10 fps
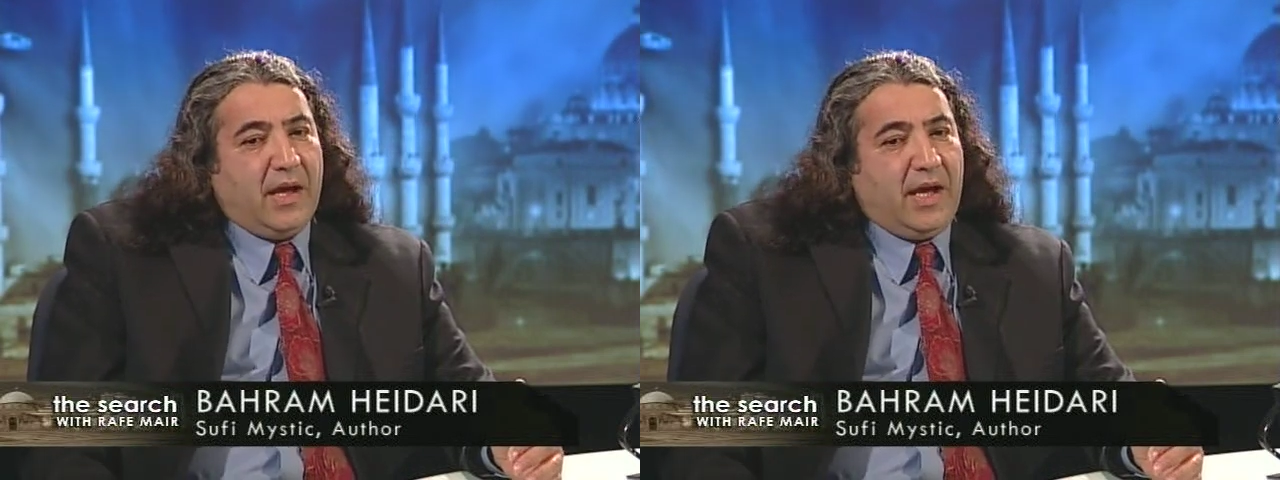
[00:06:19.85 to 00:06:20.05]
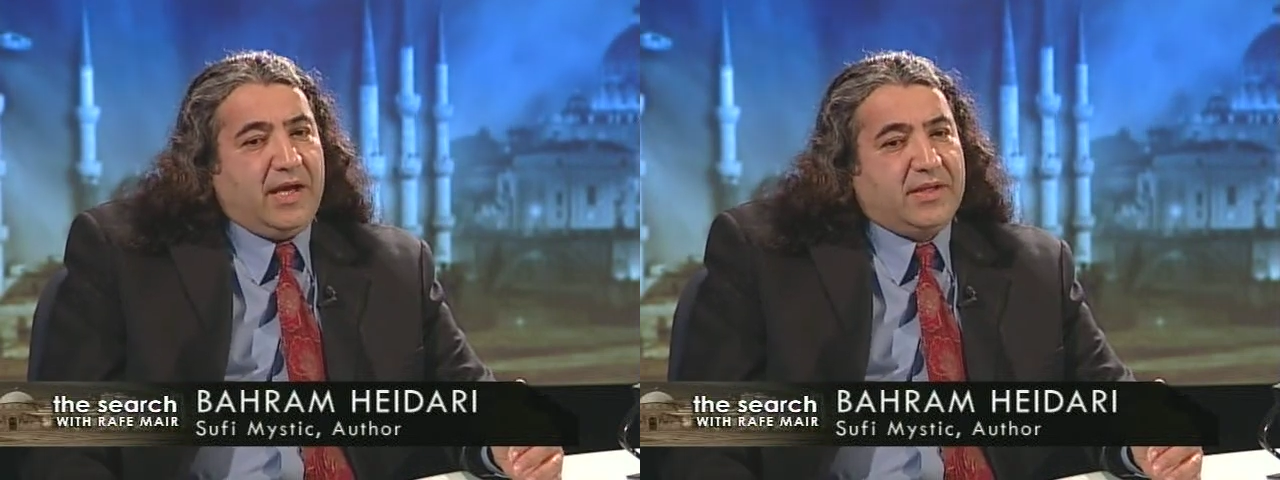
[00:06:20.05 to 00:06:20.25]

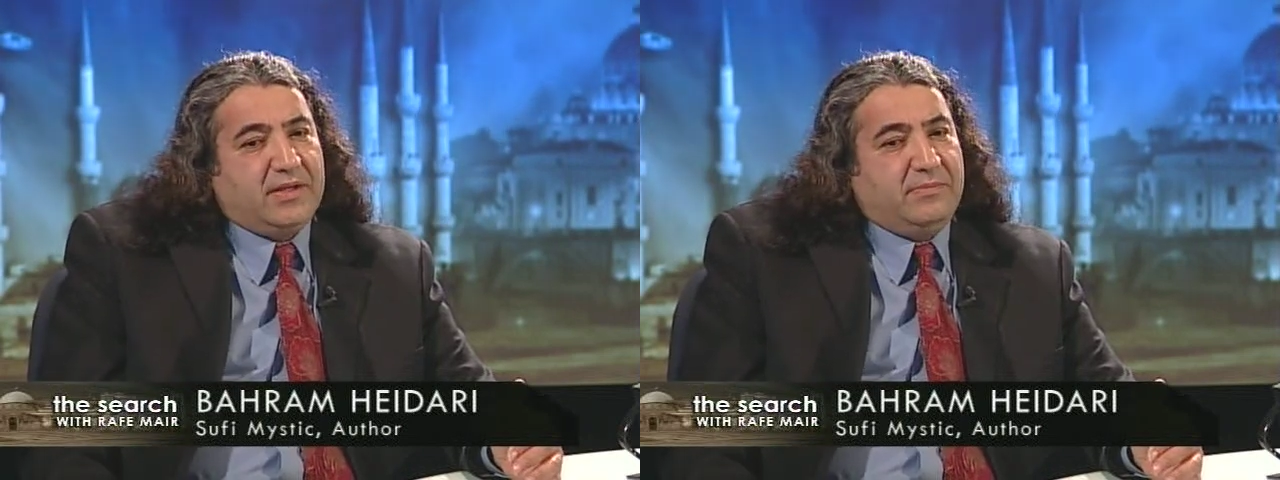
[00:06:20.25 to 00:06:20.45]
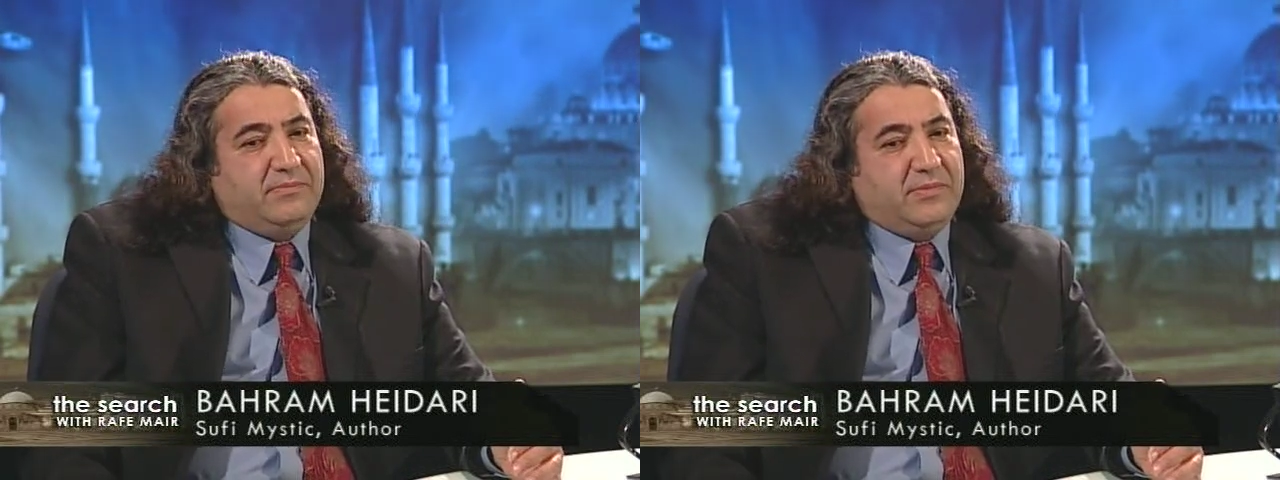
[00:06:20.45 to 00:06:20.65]
it
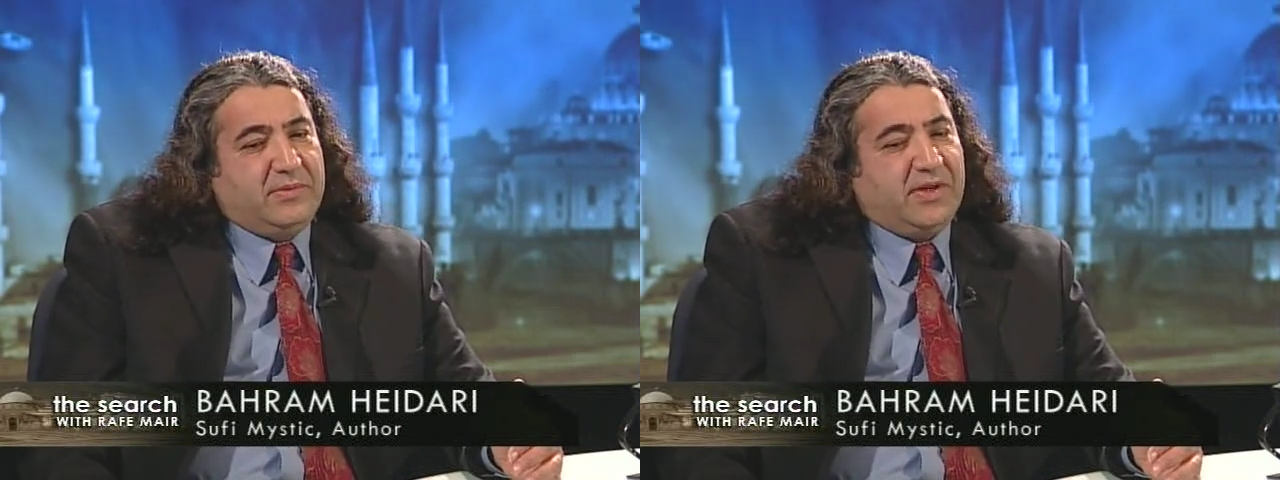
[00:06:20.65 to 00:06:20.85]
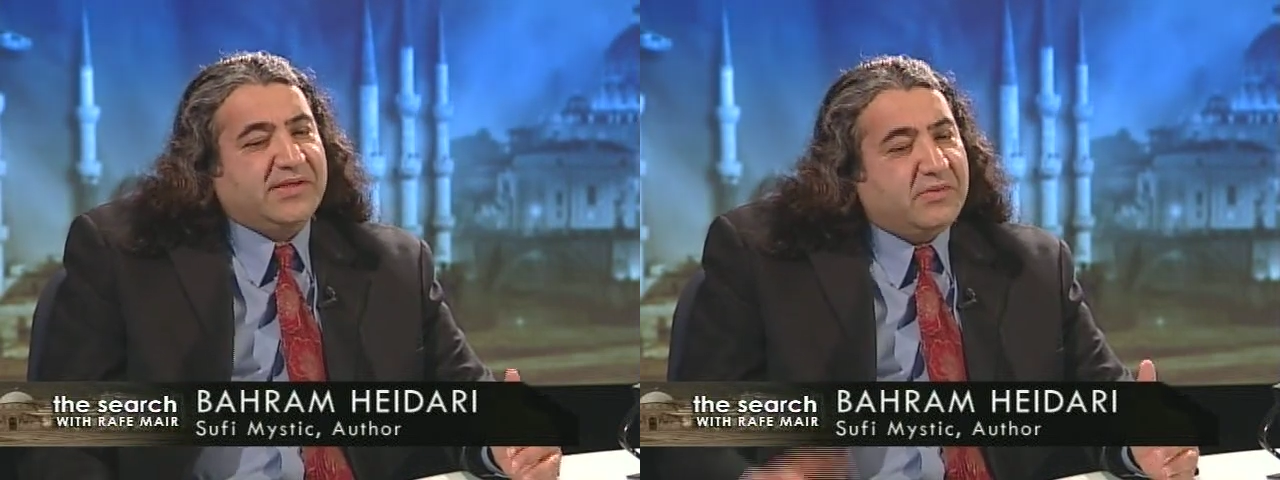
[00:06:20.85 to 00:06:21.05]

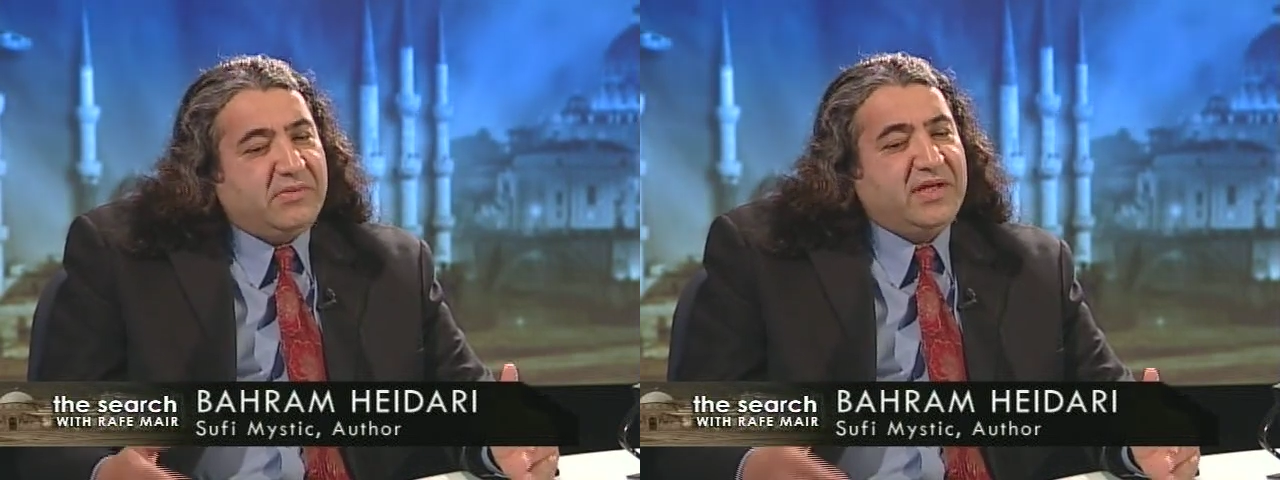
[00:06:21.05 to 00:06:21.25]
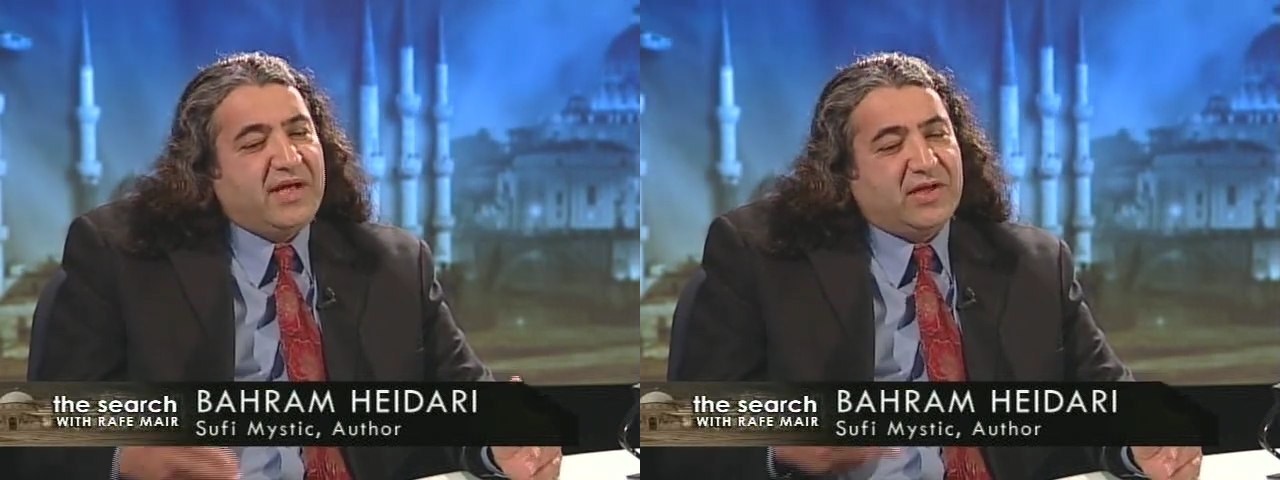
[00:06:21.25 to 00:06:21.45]
doesn't
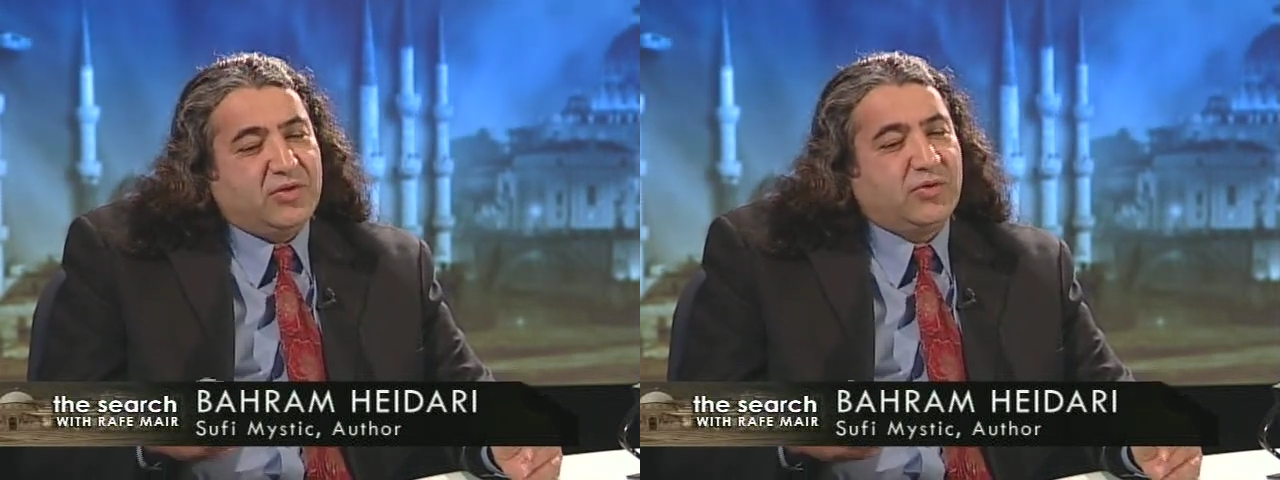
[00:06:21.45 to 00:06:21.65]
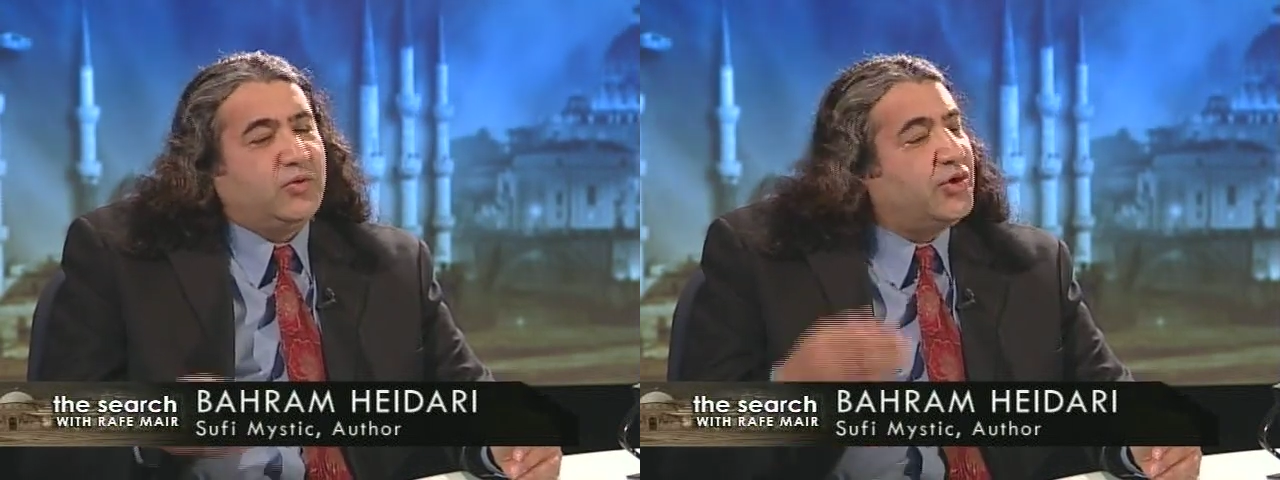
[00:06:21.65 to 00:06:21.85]
mean that
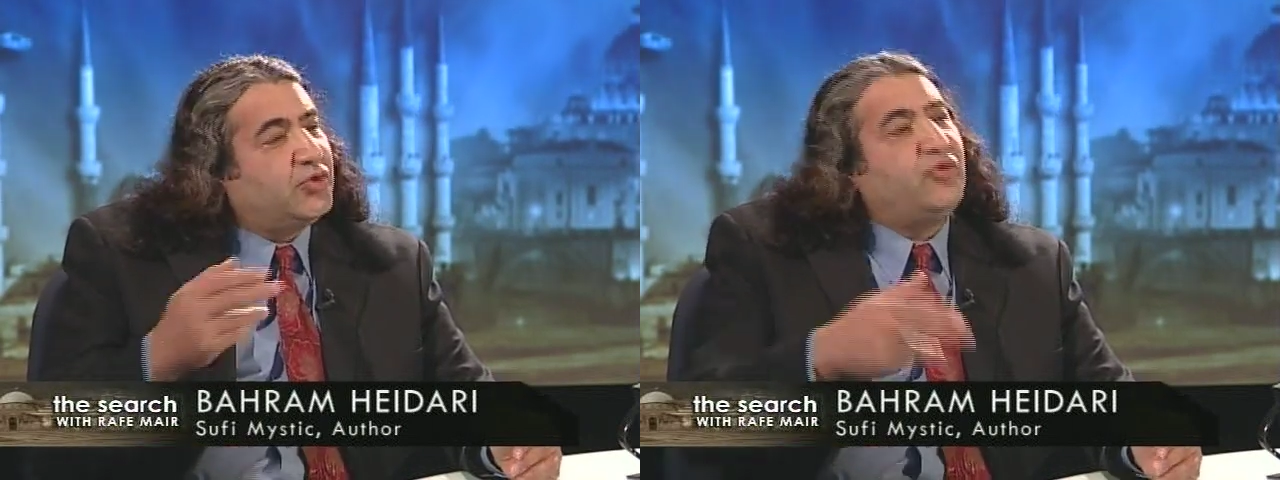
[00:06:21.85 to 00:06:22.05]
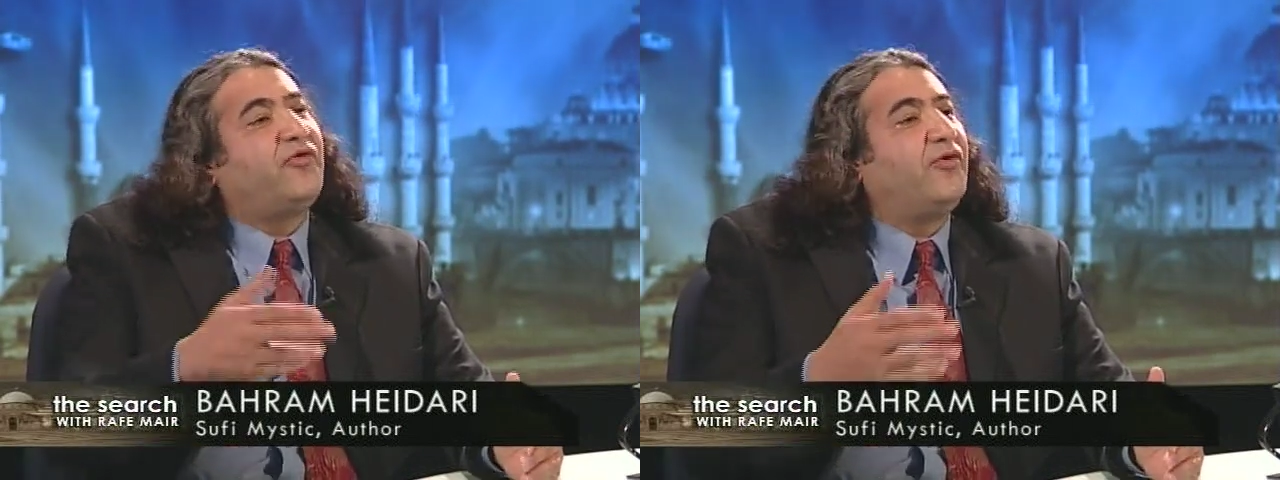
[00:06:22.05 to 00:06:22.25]
you do it
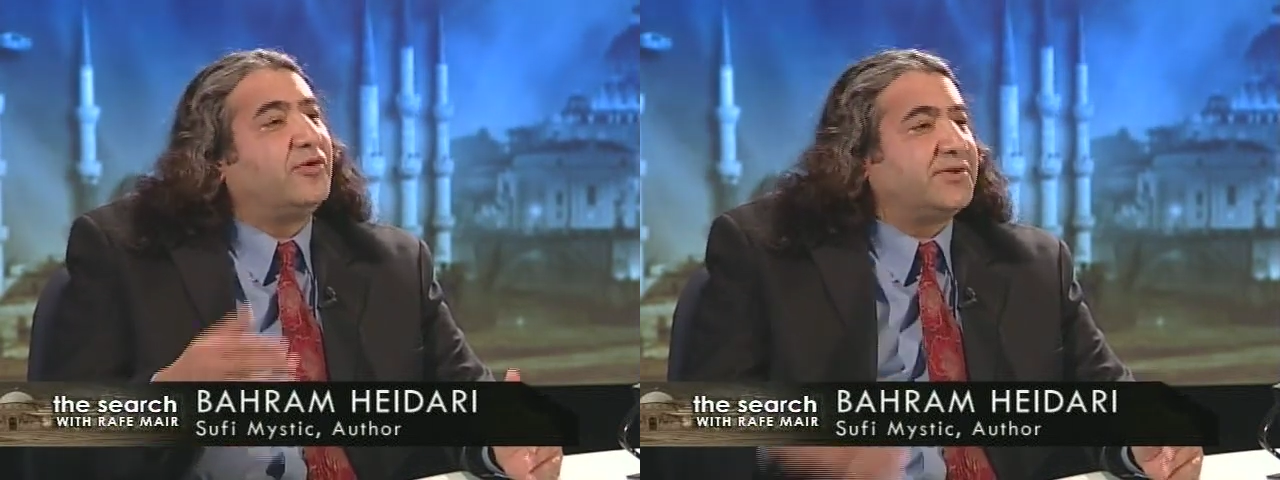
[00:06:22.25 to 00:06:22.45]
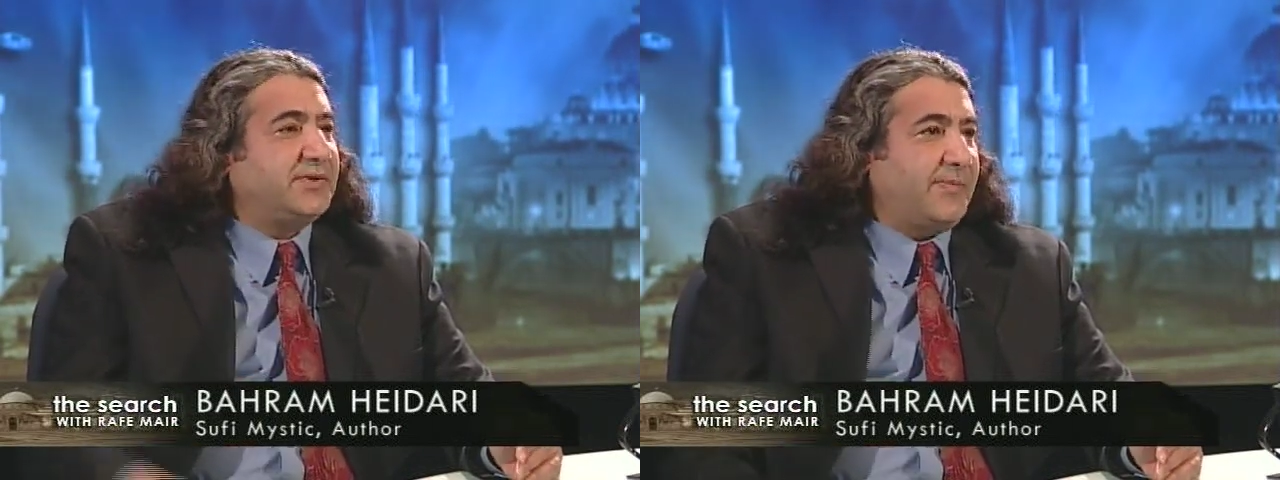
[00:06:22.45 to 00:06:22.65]
through
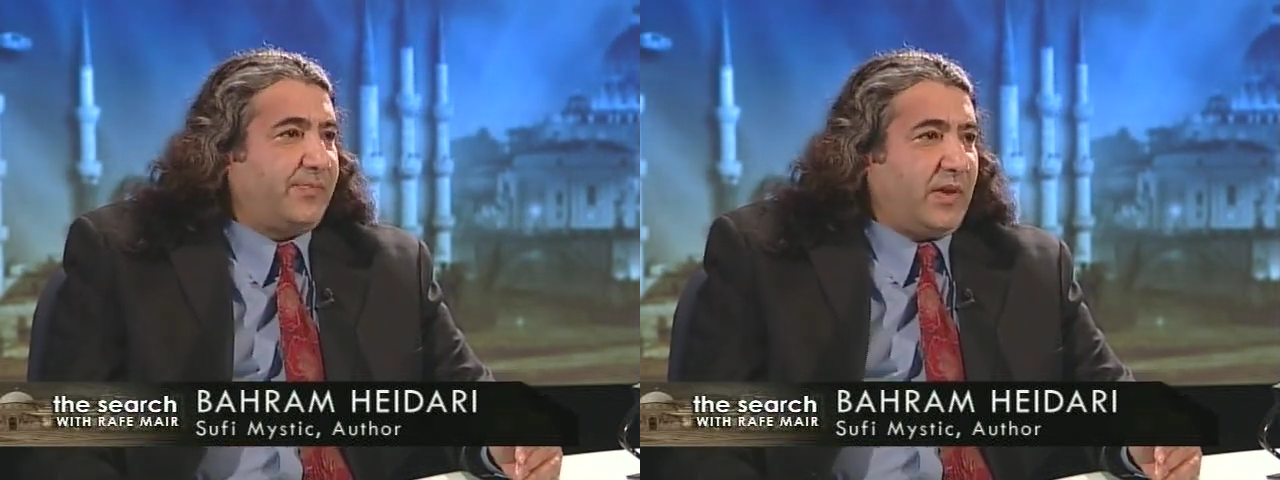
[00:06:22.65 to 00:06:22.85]
force.